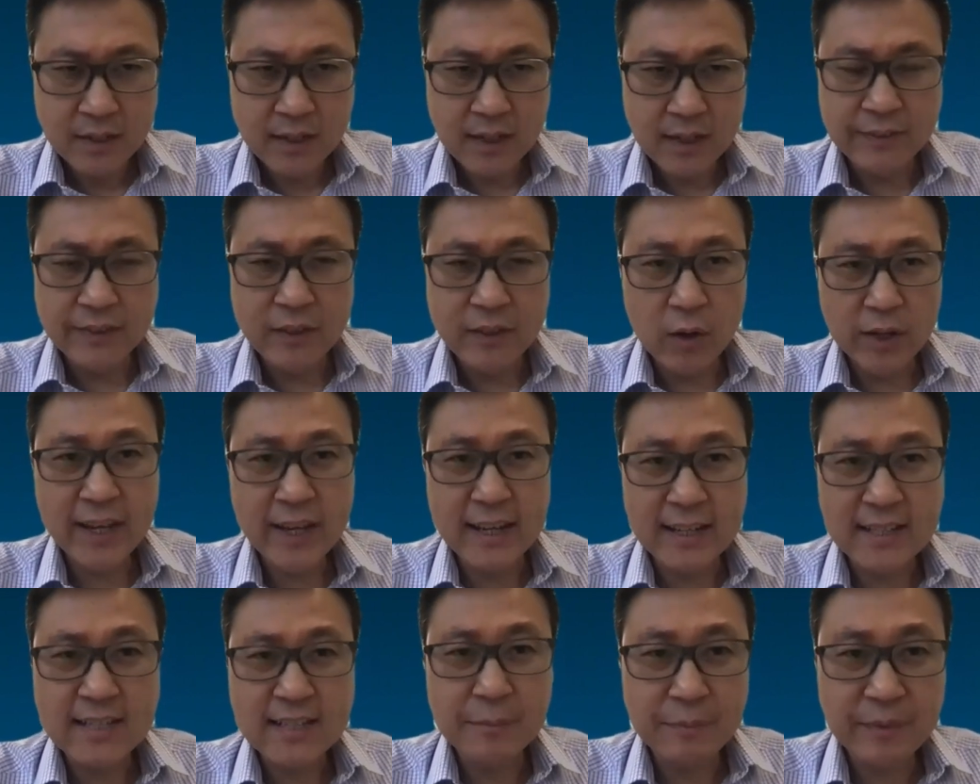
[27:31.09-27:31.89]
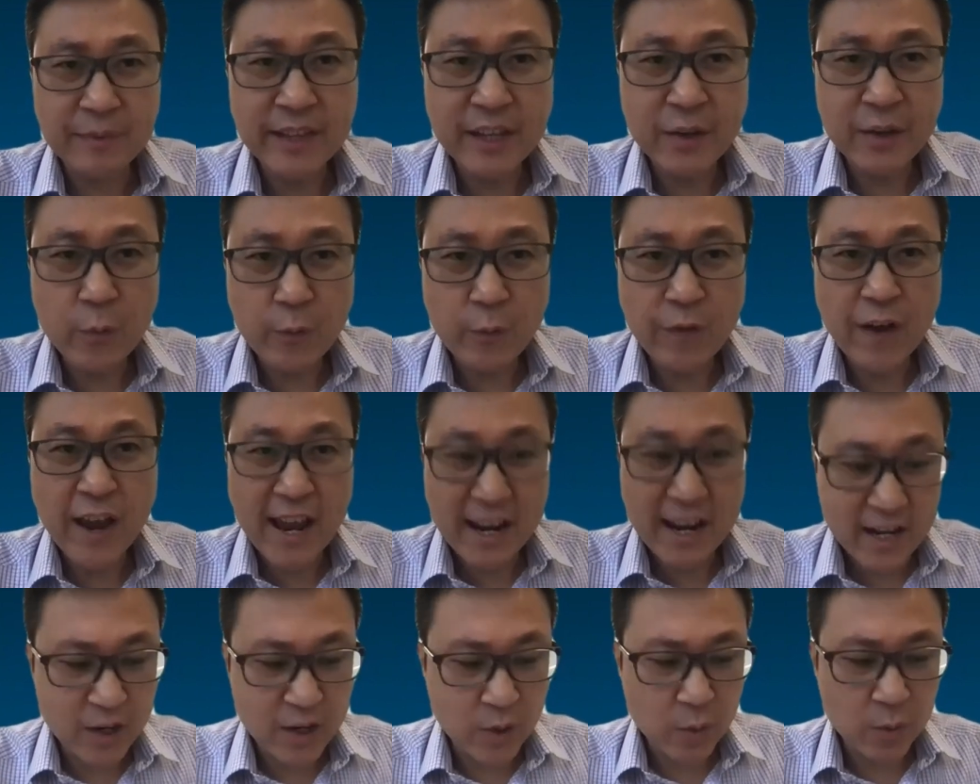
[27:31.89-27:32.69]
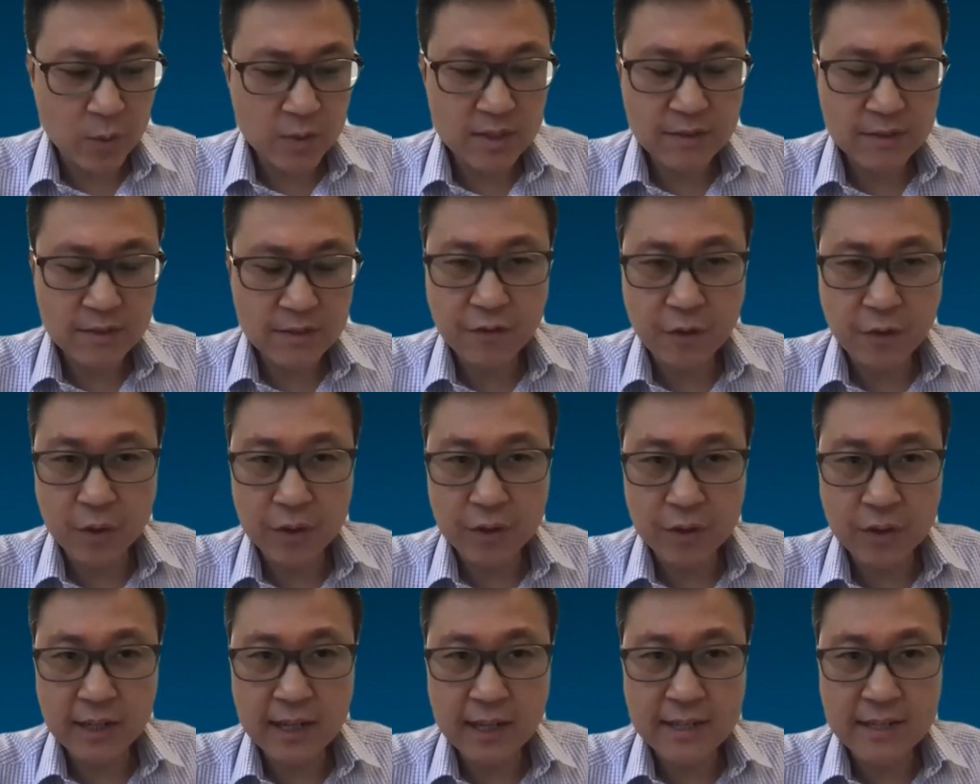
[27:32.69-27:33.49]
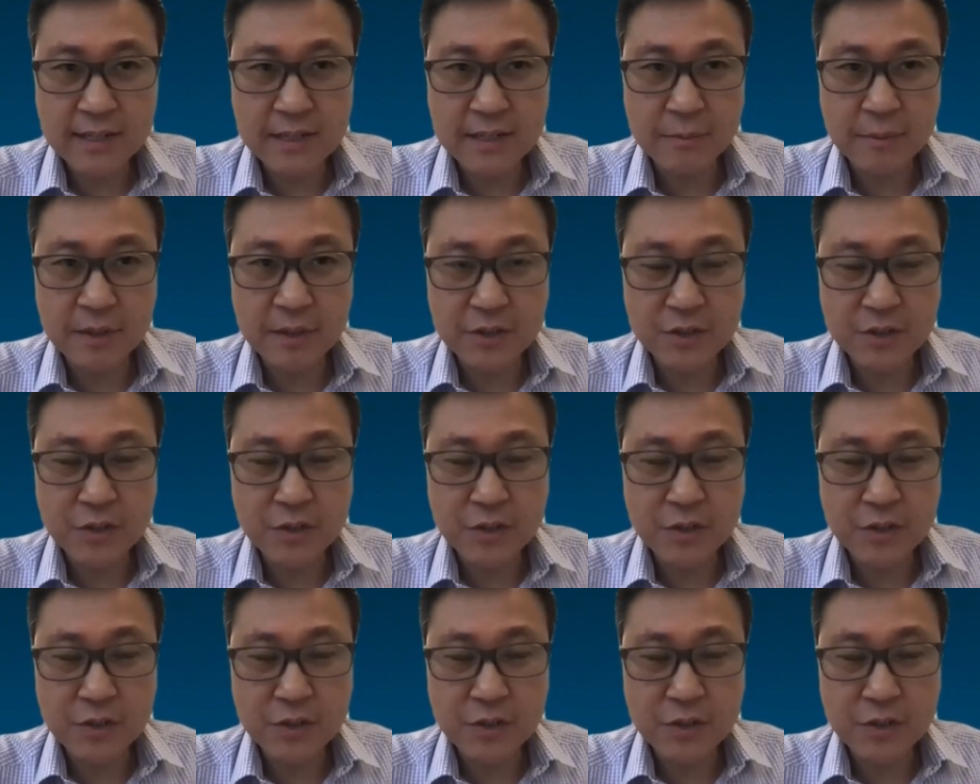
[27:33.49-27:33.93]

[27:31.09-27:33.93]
unlocking some new values for the customer.